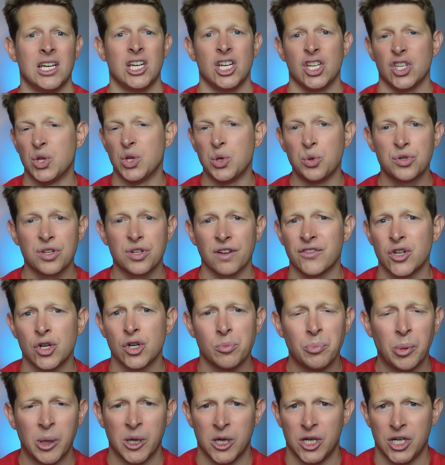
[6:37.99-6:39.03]
use of your
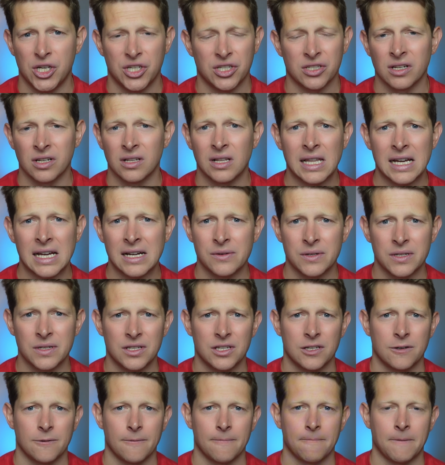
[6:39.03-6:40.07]
personal allowance